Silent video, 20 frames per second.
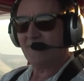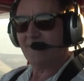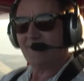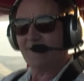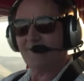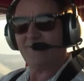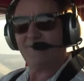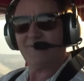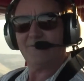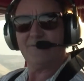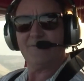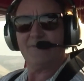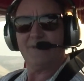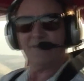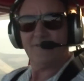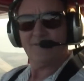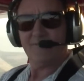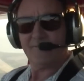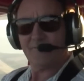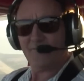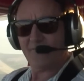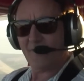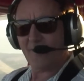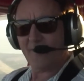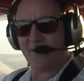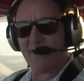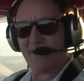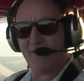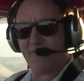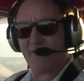Yeah, we're actually...
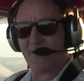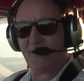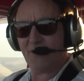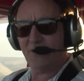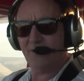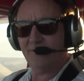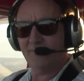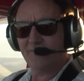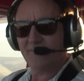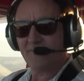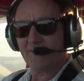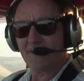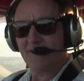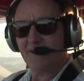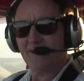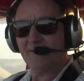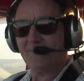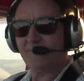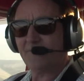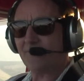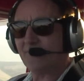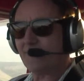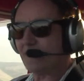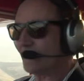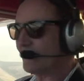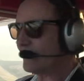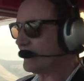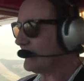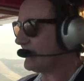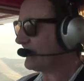Uh, Very difficult. Uh, the
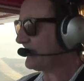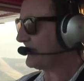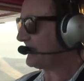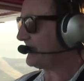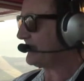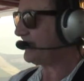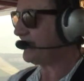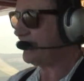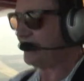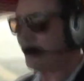wind's actually